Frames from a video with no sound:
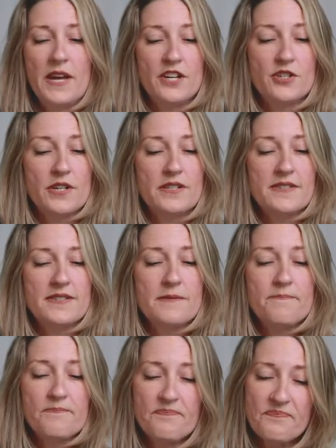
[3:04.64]
patients.
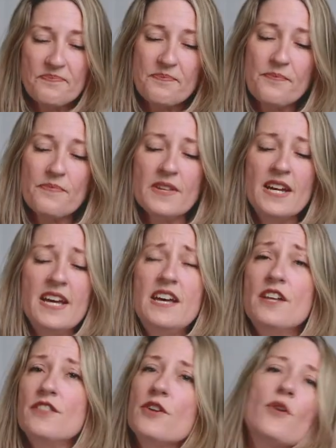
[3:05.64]

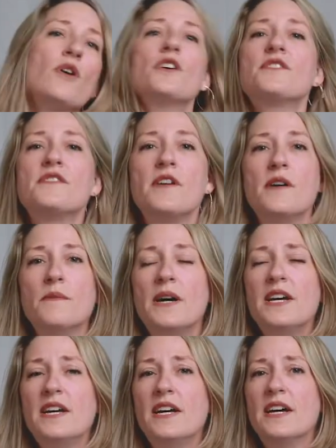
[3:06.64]
There are some
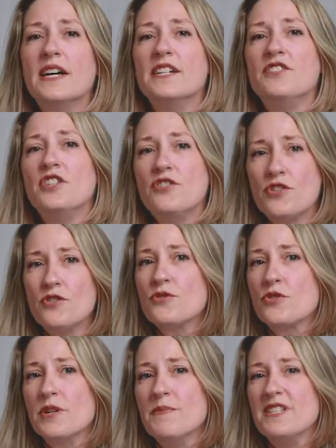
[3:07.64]
additional
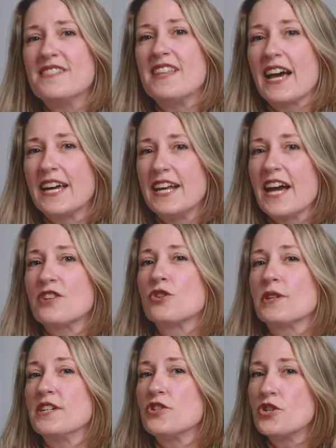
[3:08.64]
treatments that can
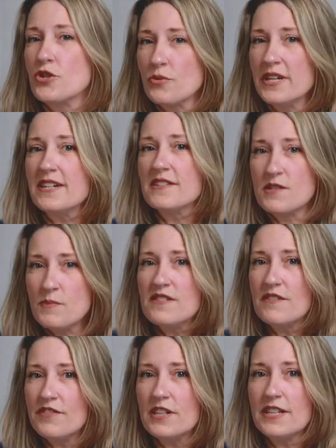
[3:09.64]
actually shrink
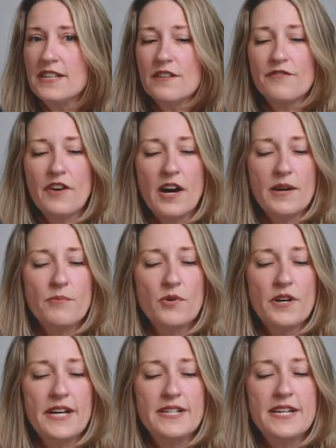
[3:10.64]
specifically the
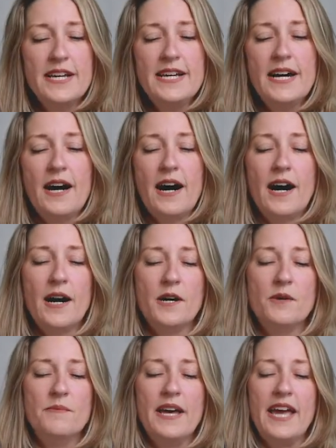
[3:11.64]
fibroid
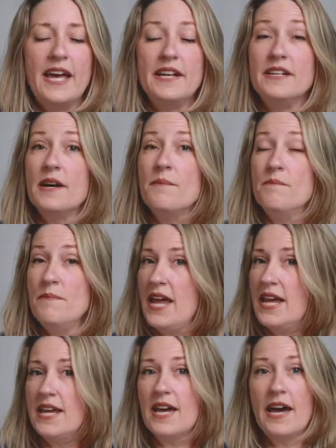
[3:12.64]
um, and
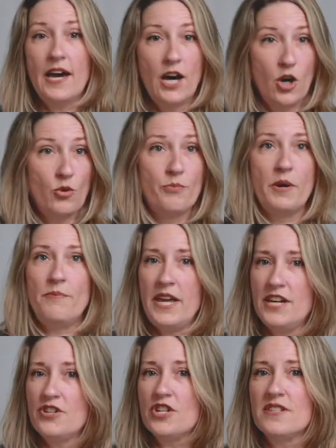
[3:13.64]
may help
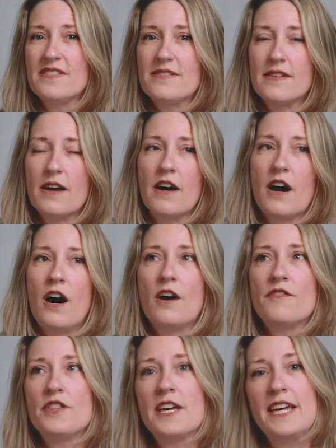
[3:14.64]
patients
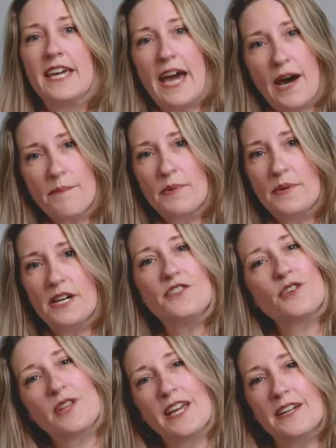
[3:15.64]
cover the gap
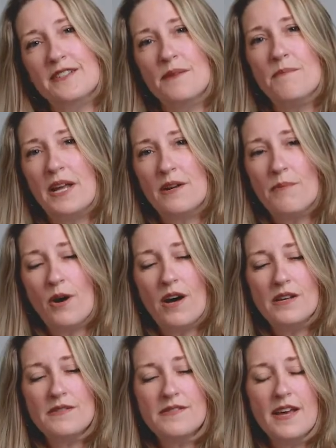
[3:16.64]
until they get to
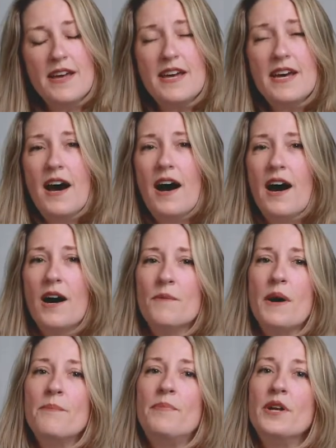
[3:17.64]
menopause.
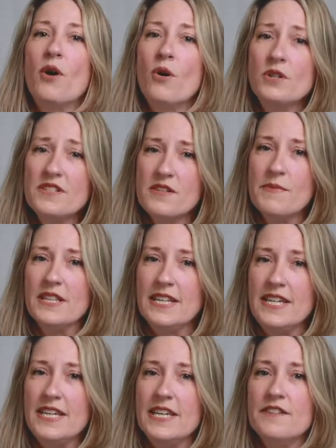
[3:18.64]
Um, but
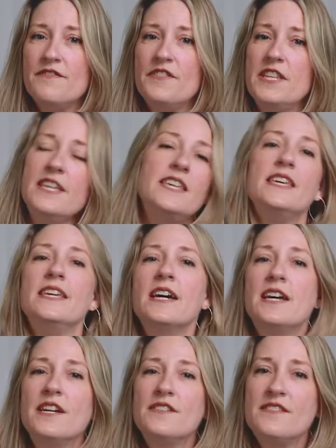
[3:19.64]
ultimately, if the
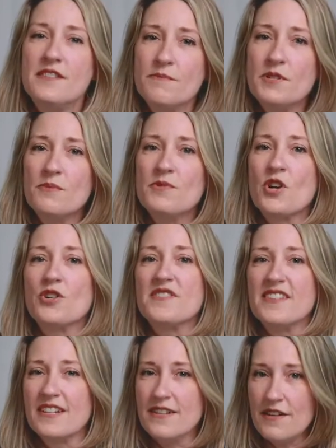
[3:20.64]
symptoms are
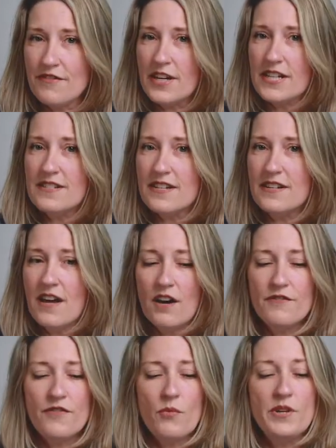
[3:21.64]
significant
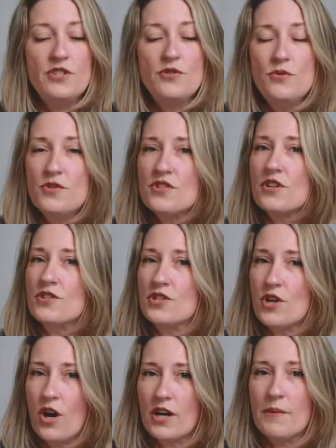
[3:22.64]
enough, we do start to
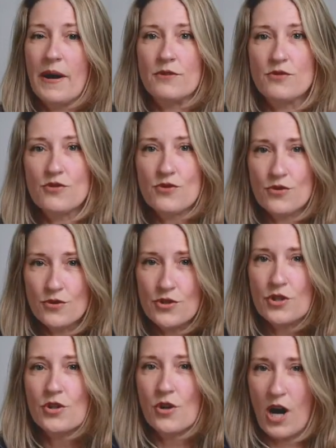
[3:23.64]
talk about
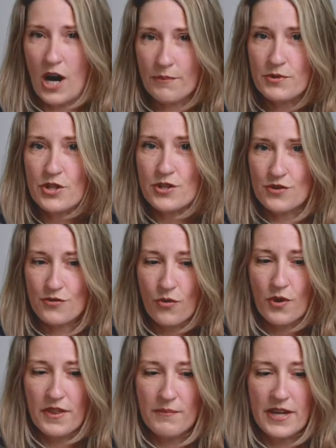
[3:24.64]
surgical options
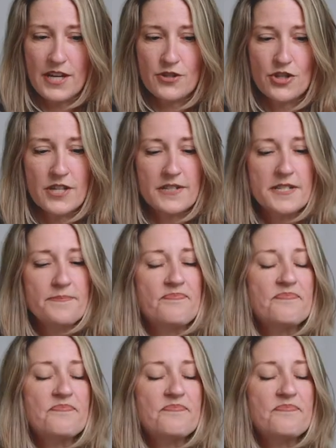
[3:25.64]
for the patient